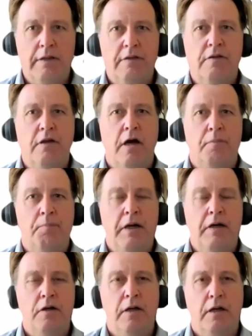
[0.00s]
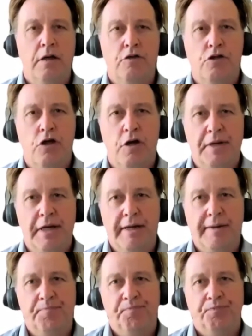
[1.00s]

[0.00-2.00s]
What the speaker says: Let's start by looking at Germany.